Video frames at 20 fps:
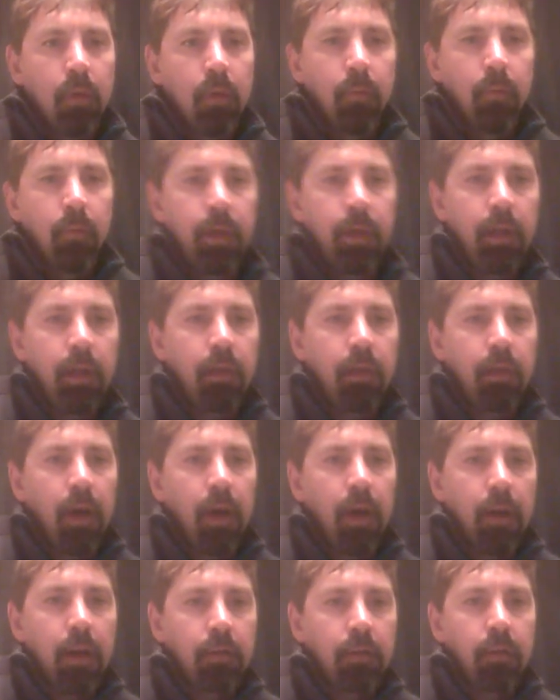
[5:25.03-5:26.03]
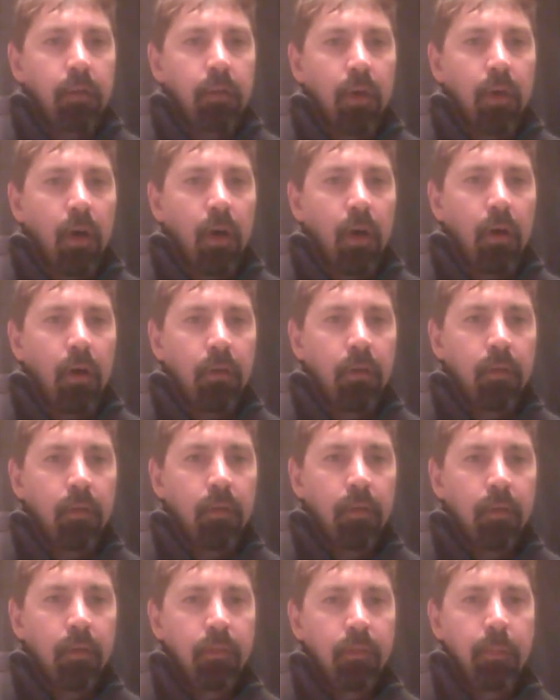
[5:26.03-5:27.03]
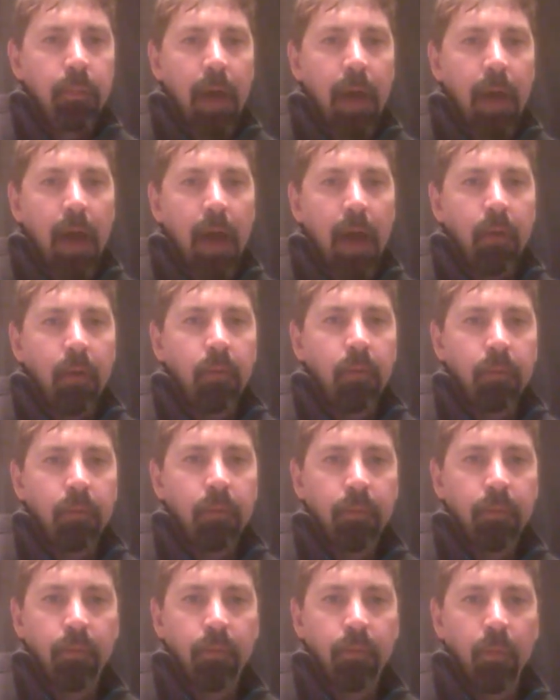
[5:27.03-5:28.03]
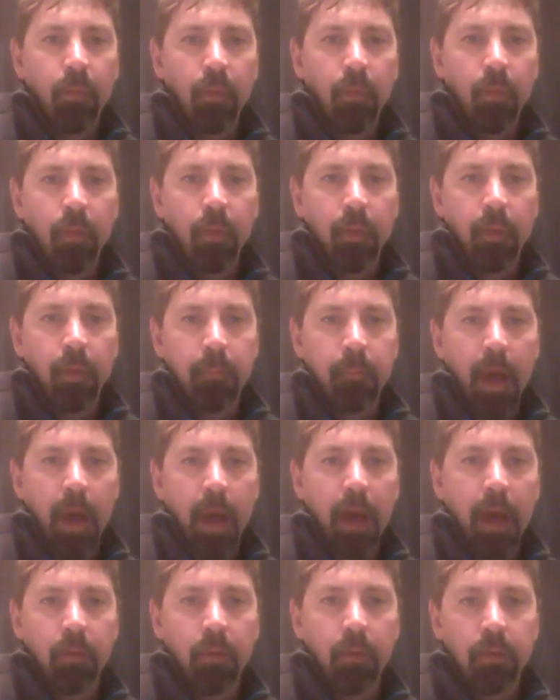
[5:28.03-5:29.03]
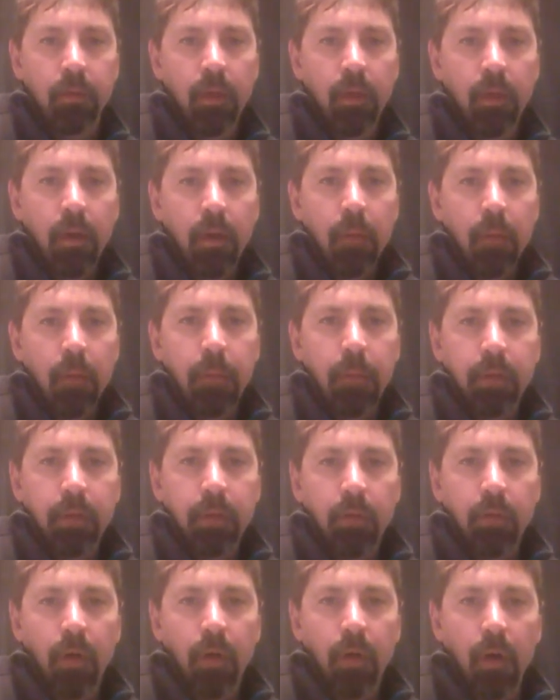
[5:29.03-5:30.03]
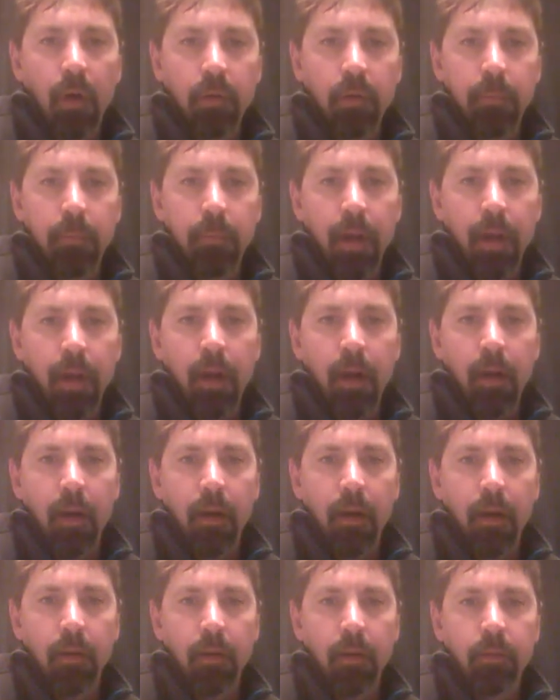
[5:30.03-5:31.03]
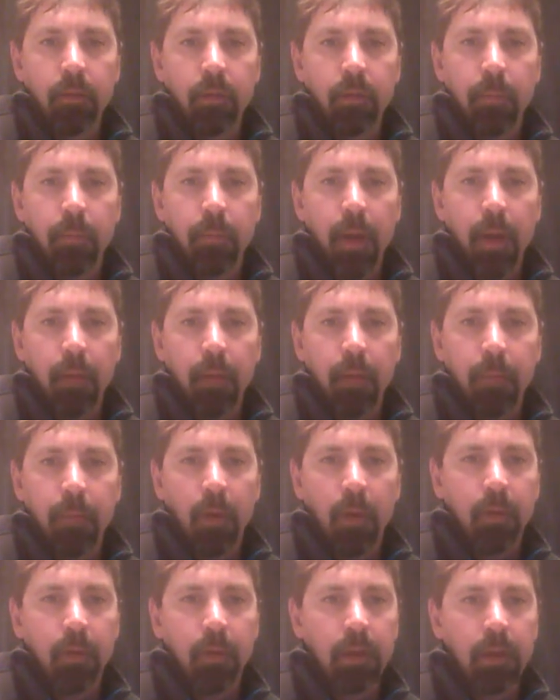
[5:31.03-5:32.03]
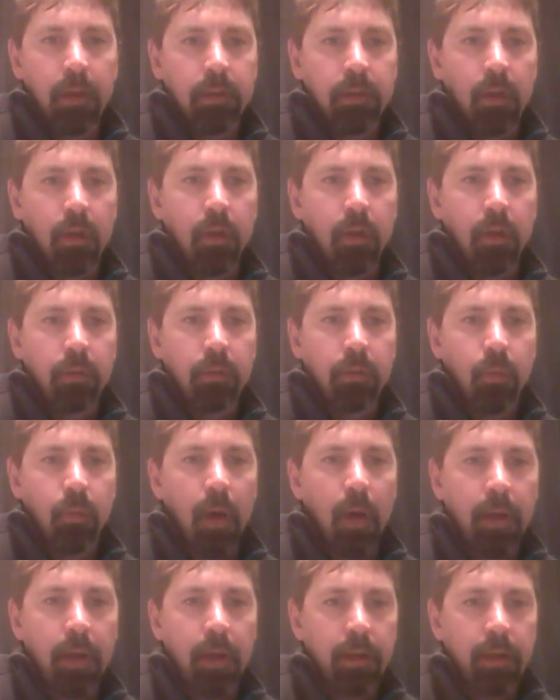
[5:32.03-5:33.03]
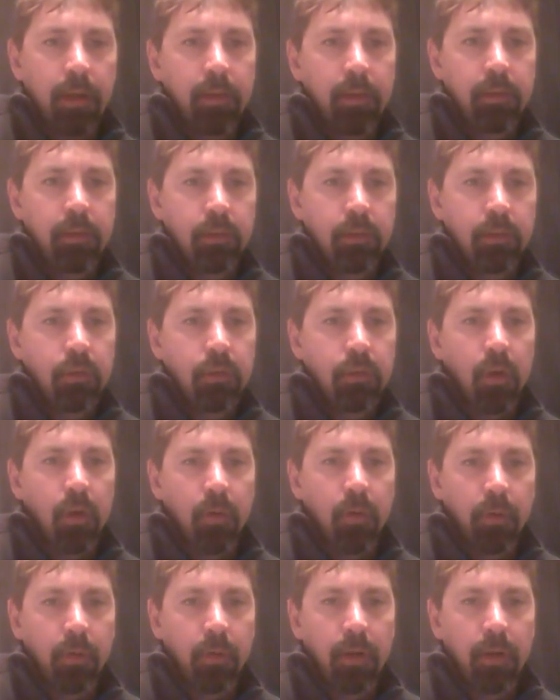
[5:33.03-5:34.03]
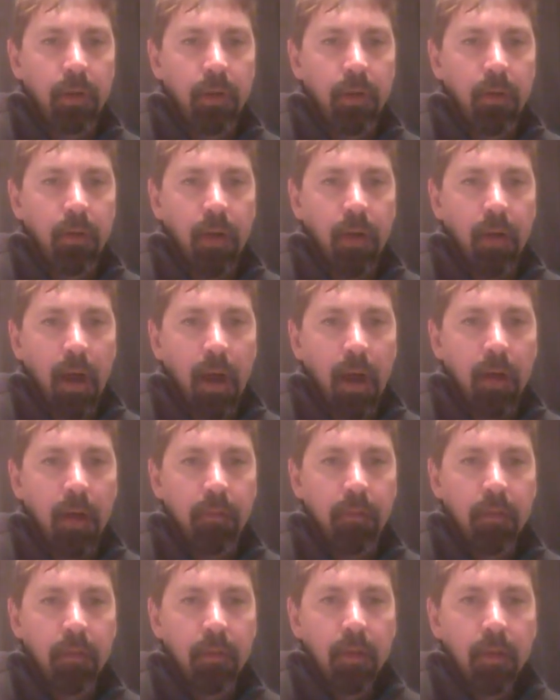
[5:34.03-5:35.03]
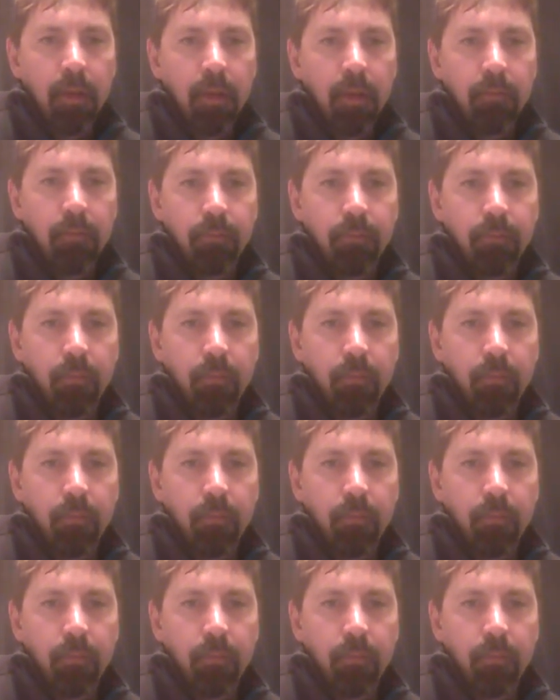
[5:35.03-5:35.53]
We need not to call to battle through embattled, but to call to bear burden as long twilightning struggle year out, and